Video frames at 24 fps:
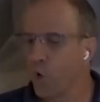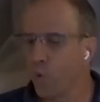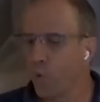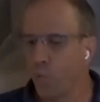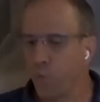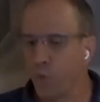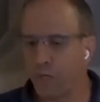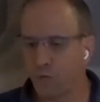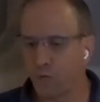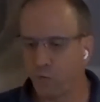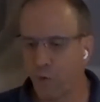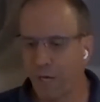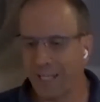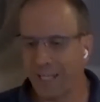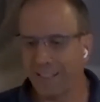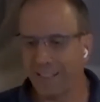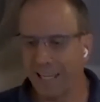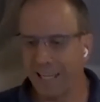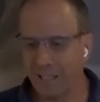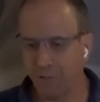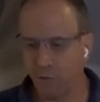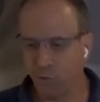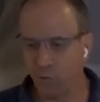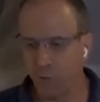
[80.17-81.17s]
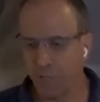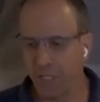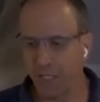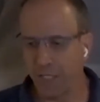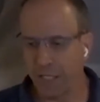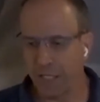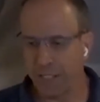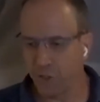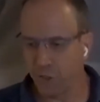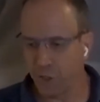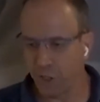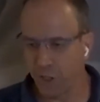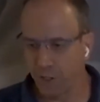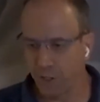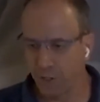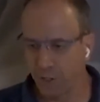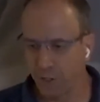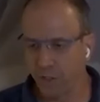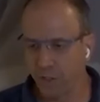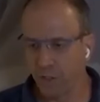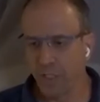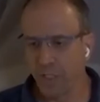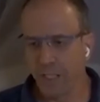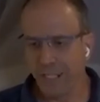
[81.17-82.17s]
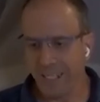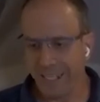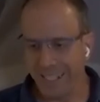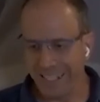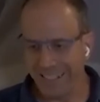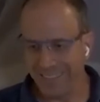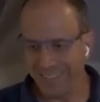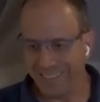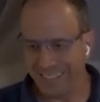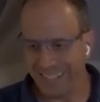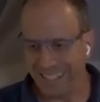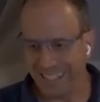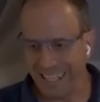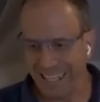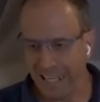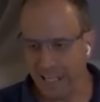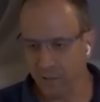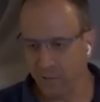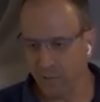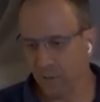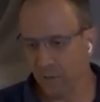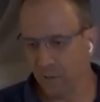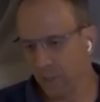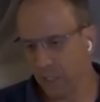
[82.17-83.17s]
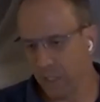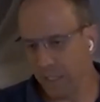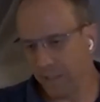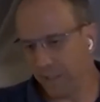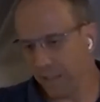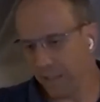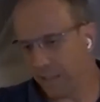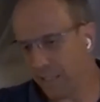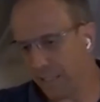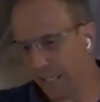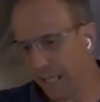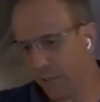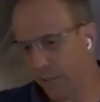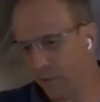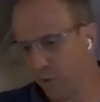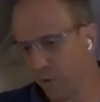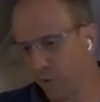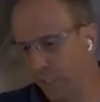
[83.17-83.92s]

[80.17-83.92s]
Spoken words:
We run Unreal Engine in the cloud, and this is how you